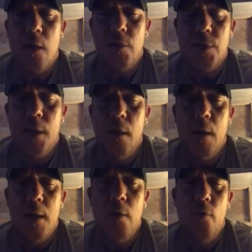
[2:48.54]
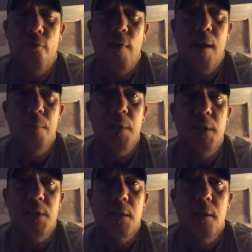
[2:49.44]
dollars a year. I know
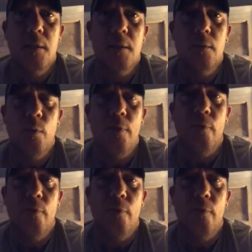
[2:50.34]
families with